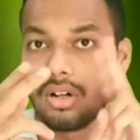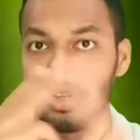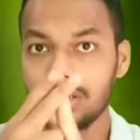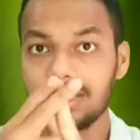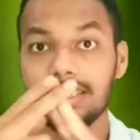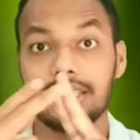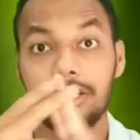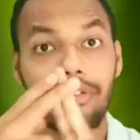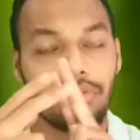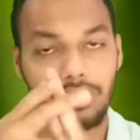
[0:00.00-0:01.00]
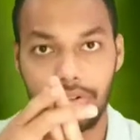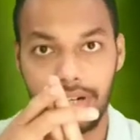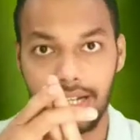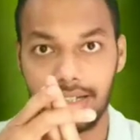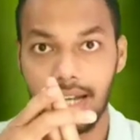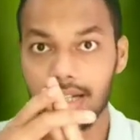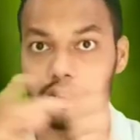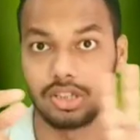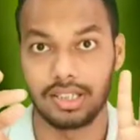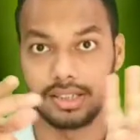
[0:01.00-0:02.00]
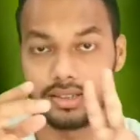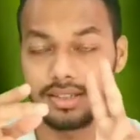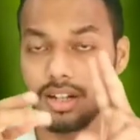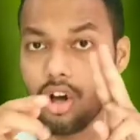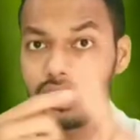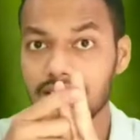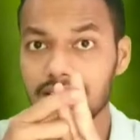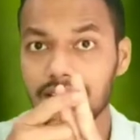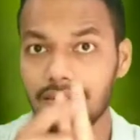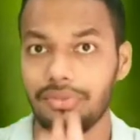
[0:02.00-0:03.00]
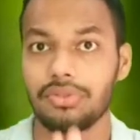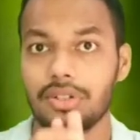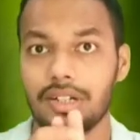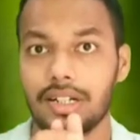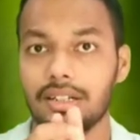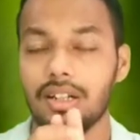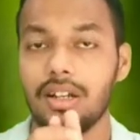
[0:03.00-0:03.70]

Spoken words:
oxygen diffusion rate. Another thing is the oxygen diffusion rate.